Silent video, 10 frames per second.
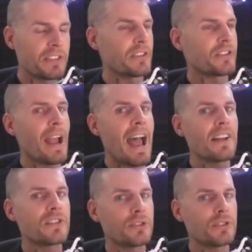is because their
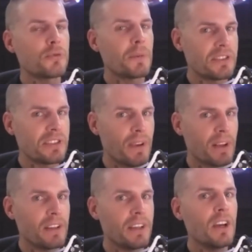ads are too
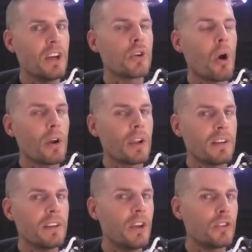specifically targeted